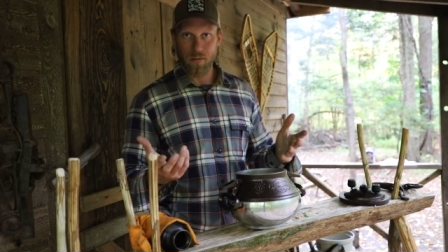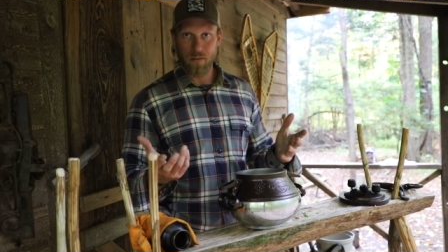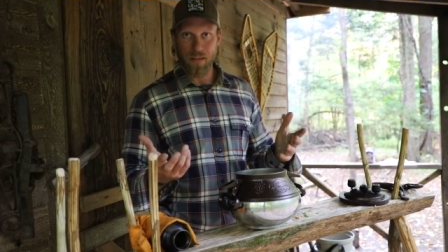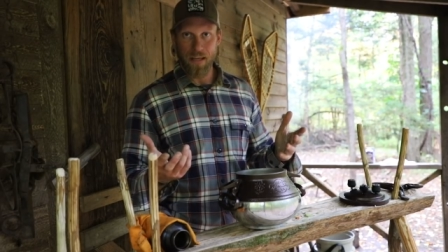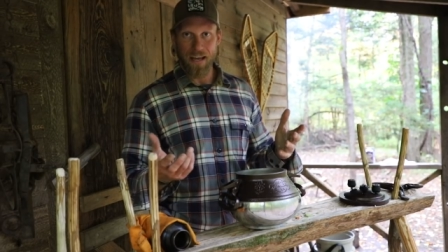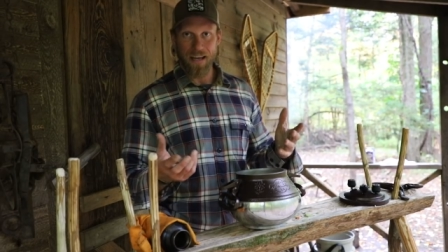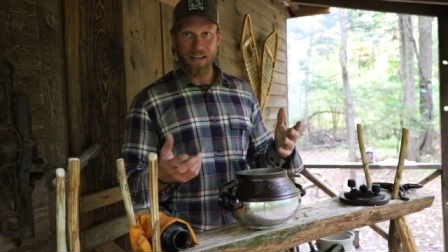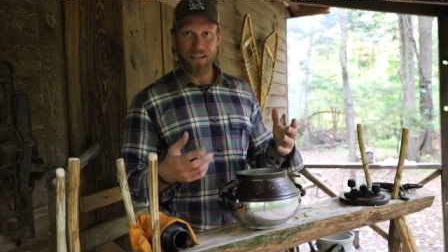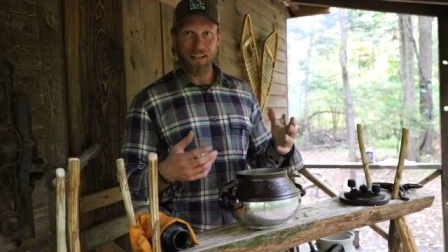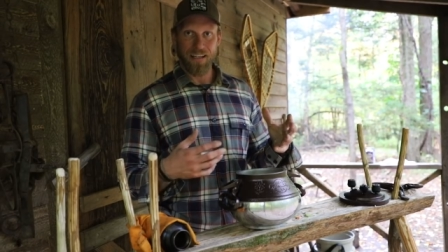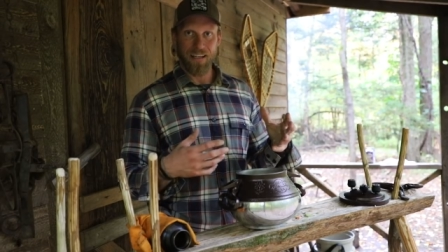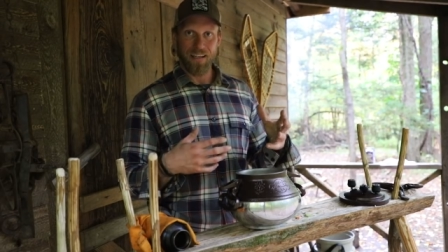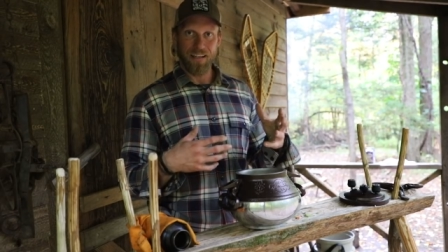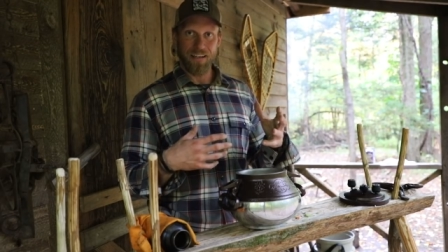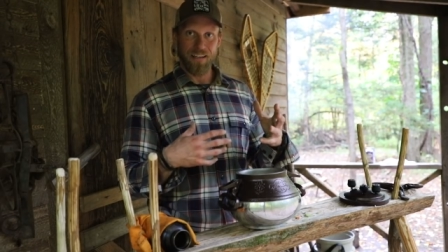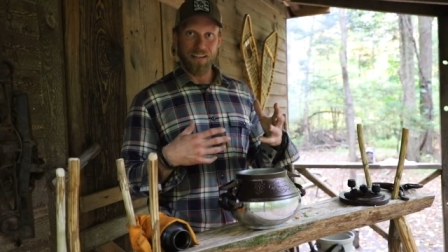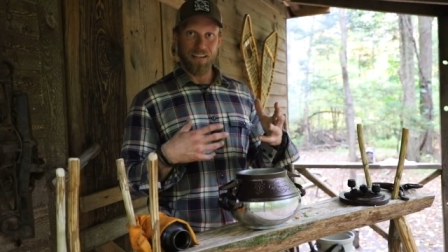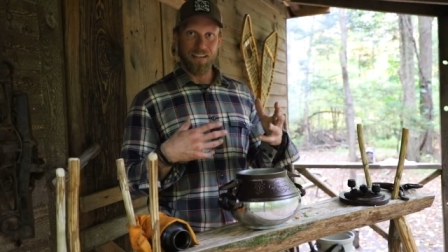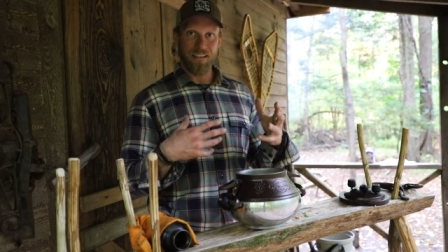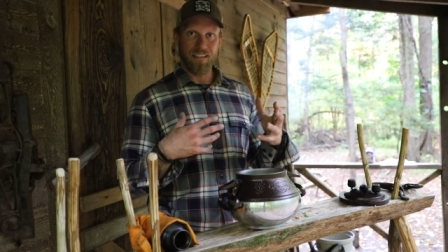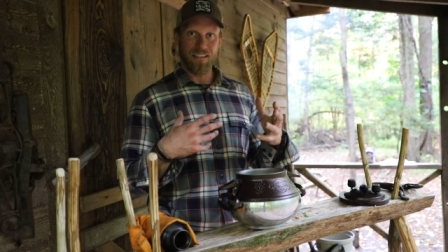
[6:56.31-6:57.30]
that
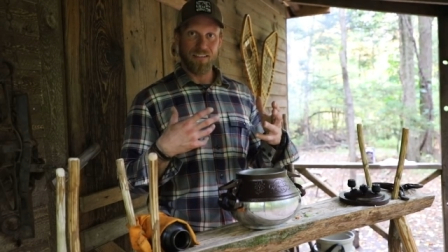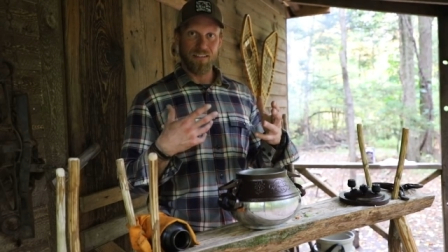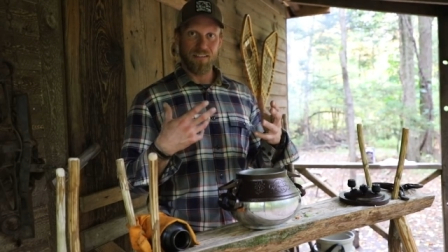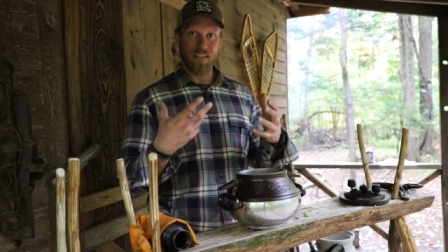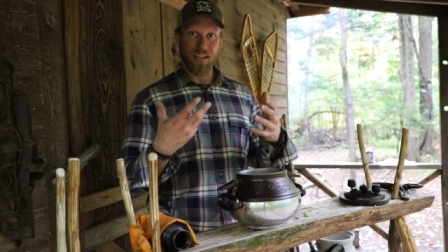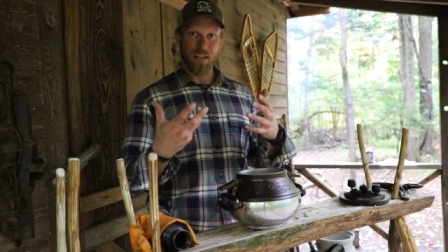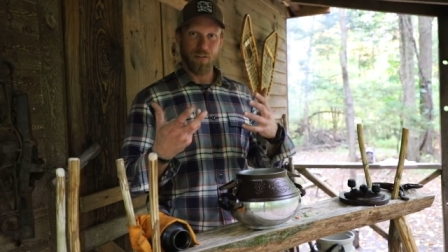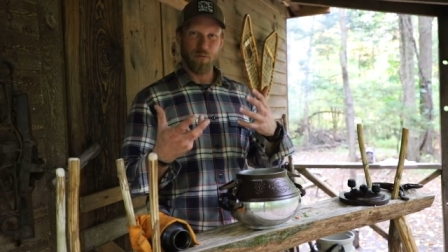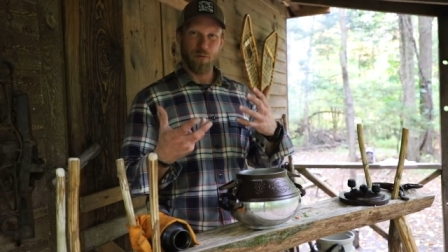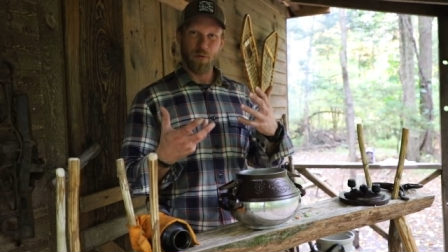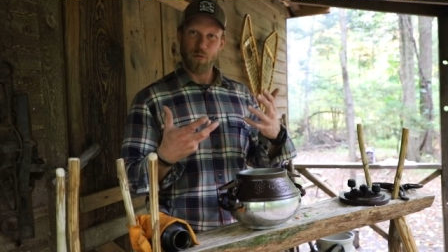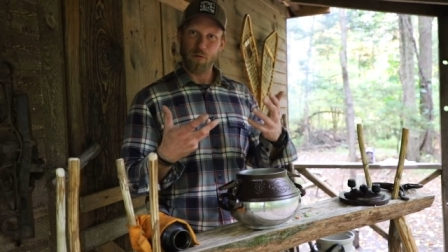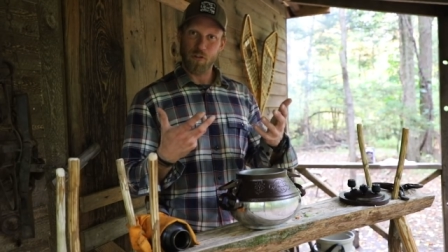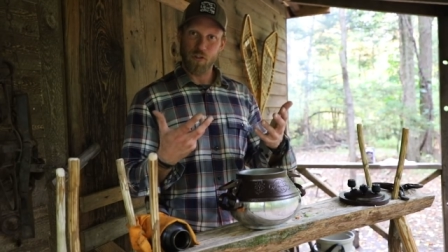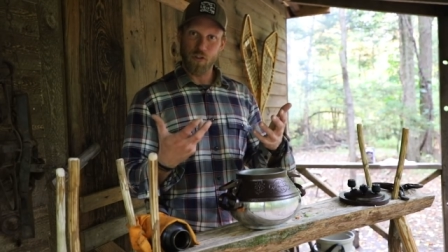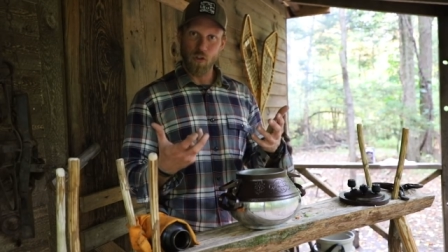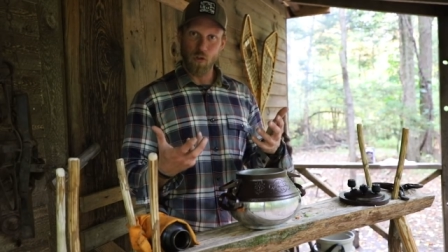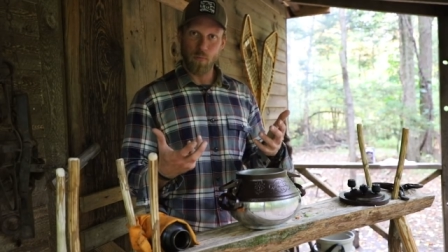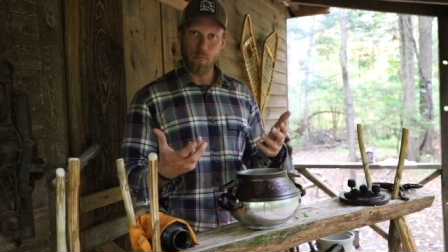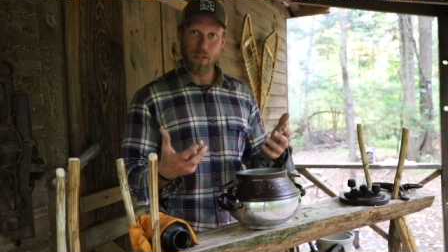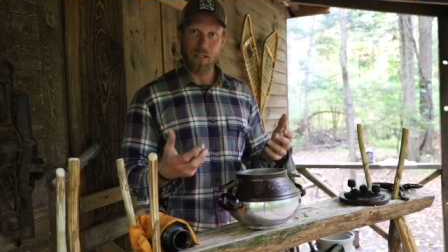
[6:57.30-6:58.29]
it is like real
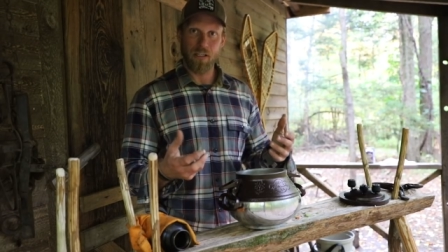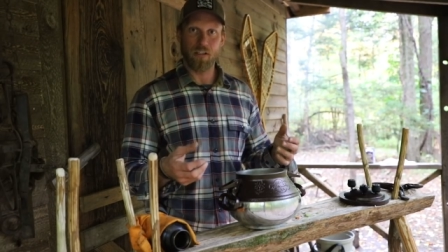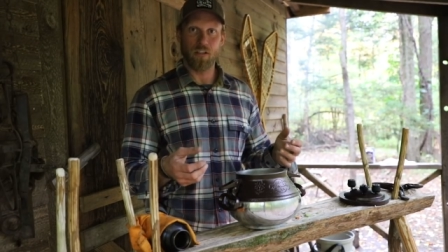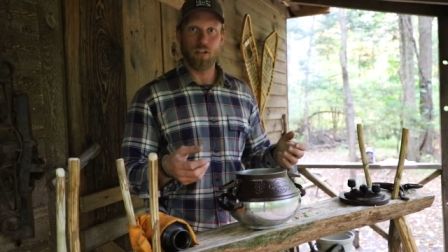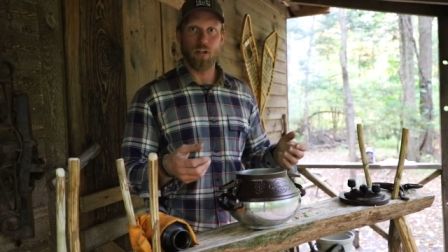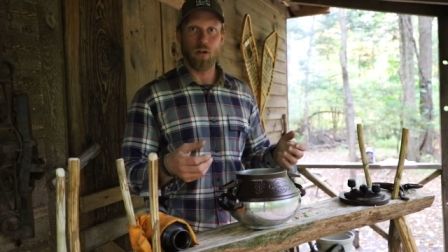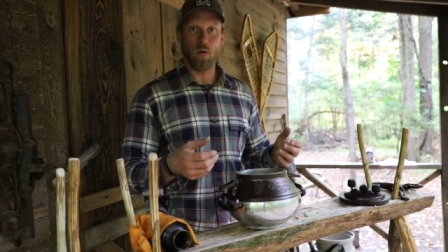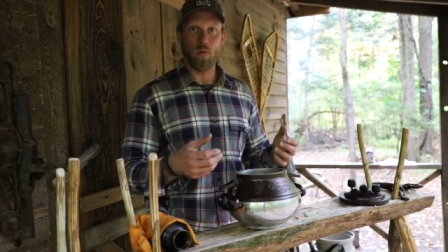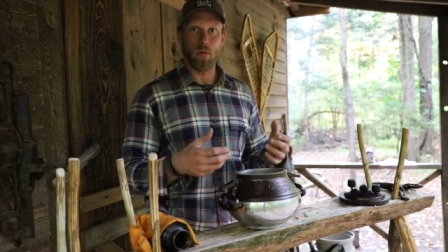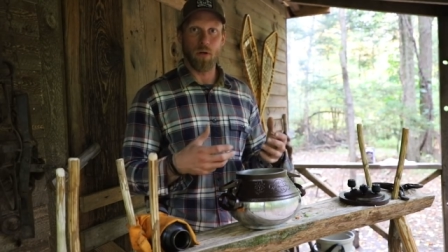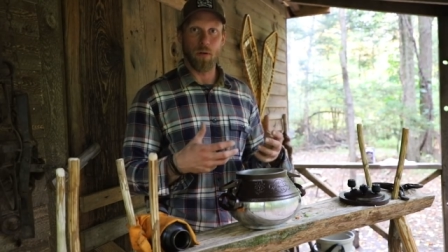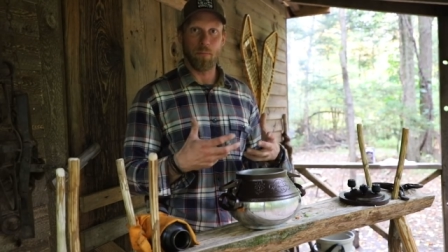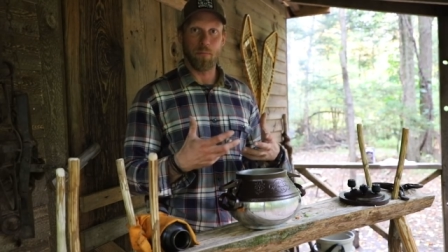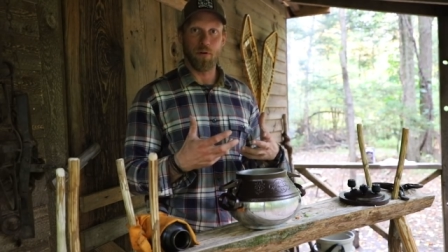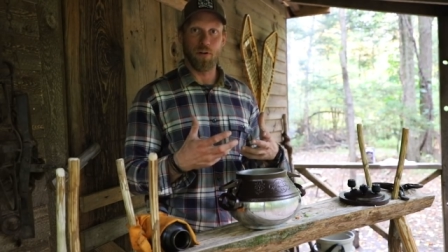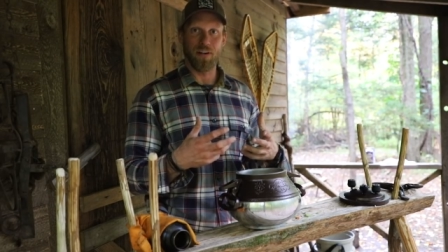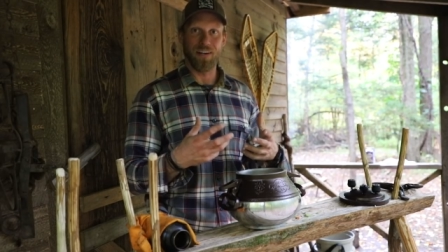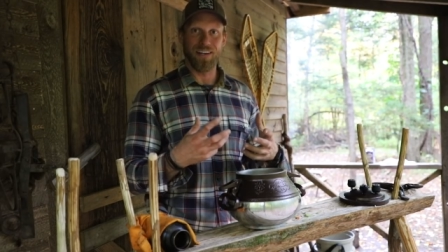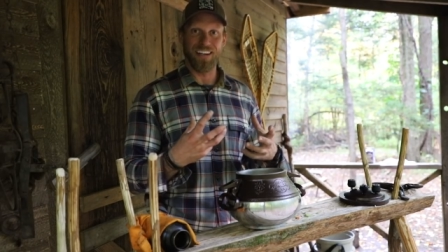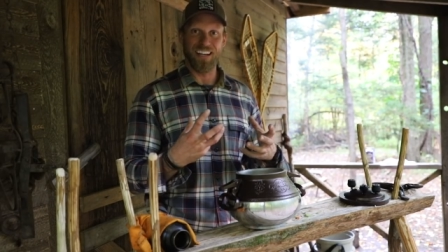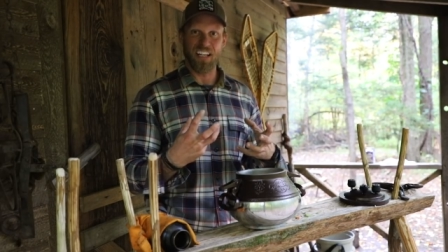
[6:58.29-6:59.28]
soupy and you don't wanna
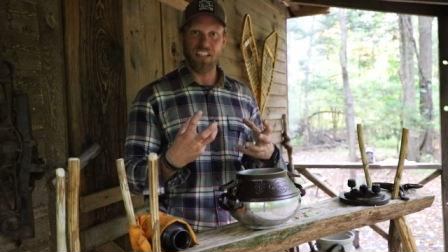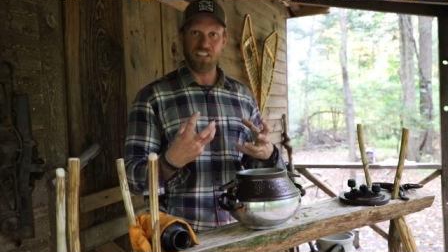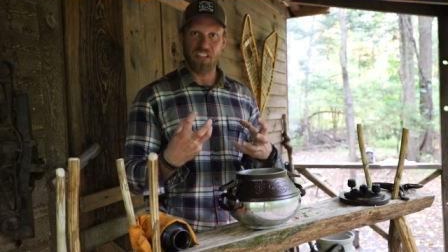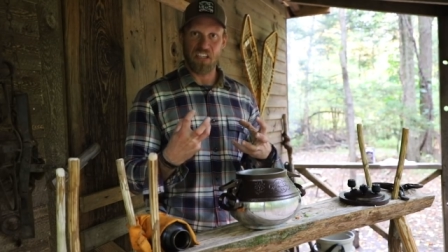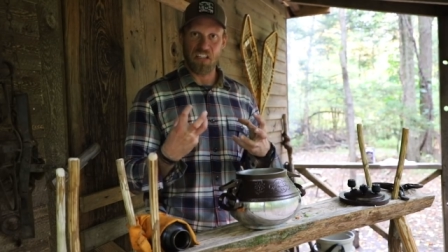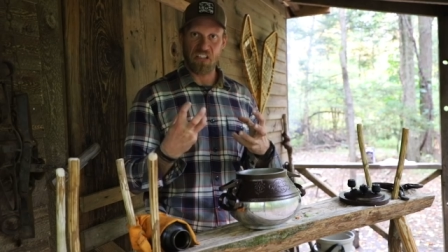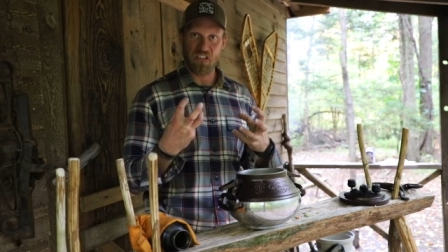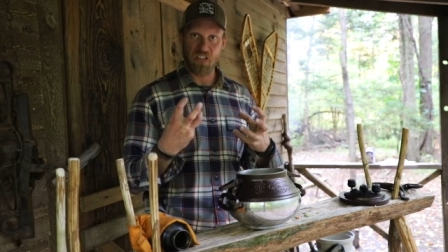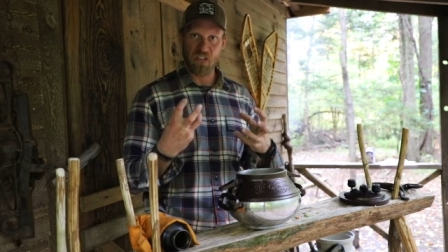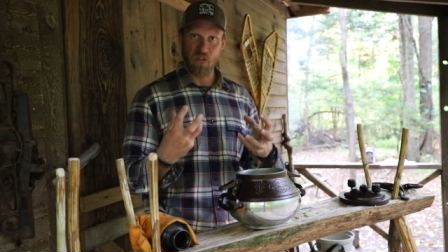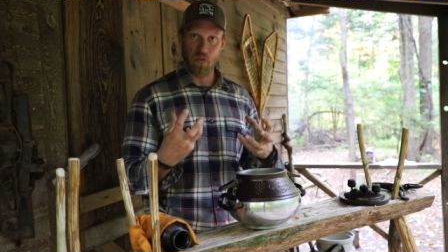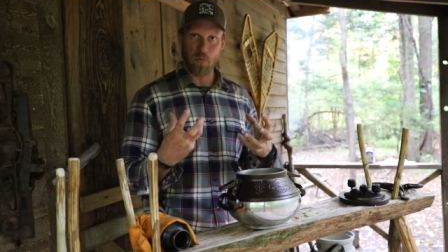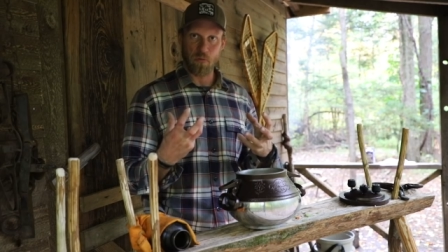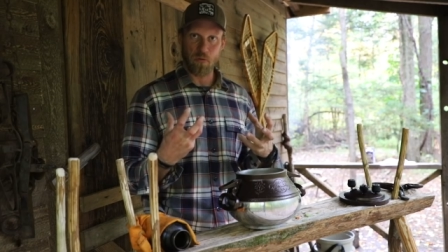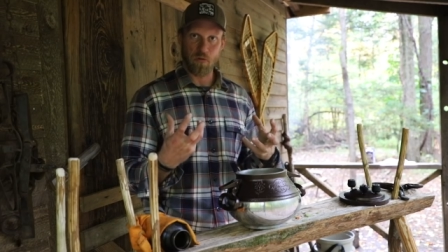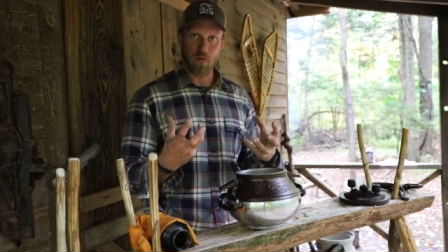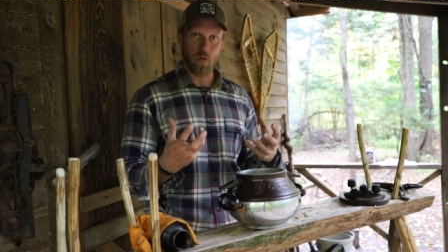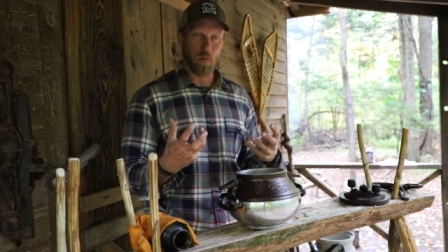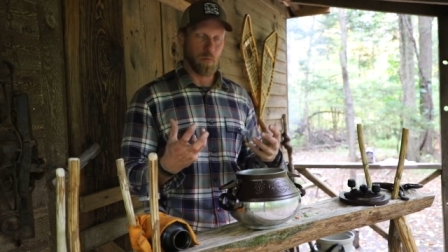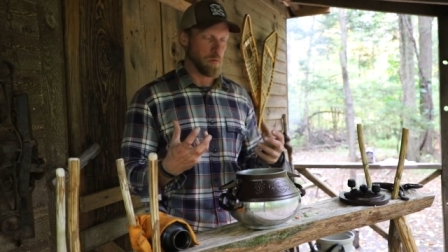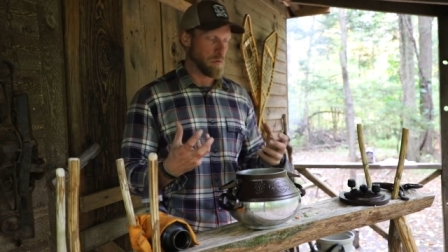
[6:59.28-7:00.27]
put it in it, it's like
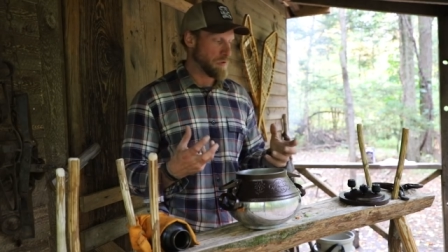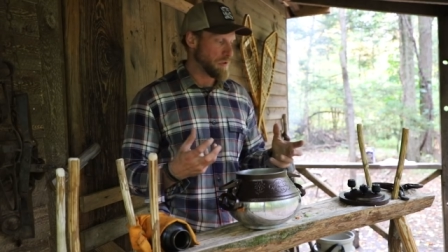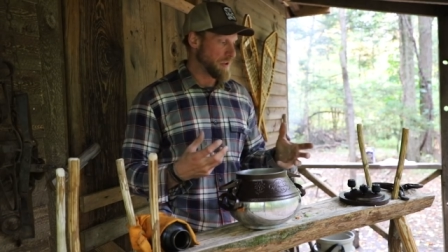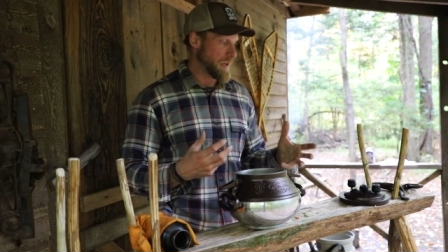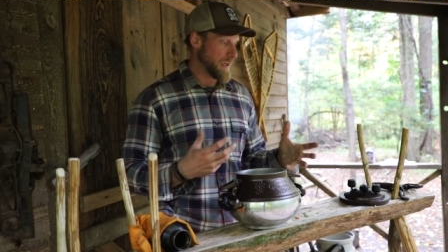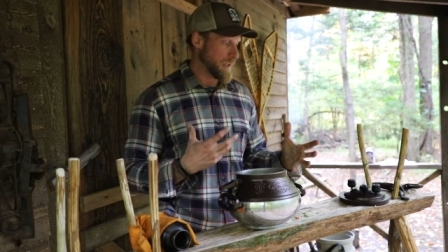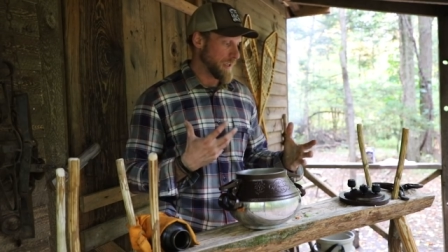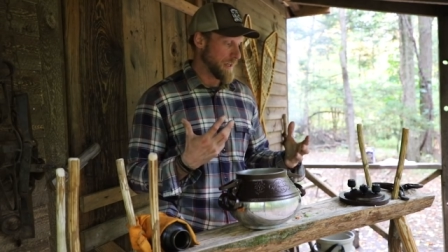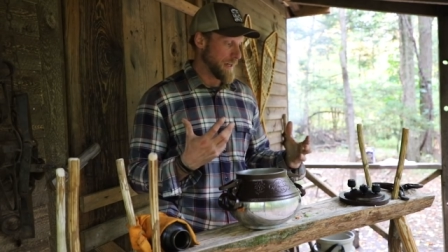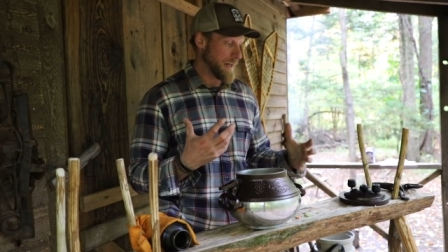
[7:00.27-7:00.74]
super, super thick.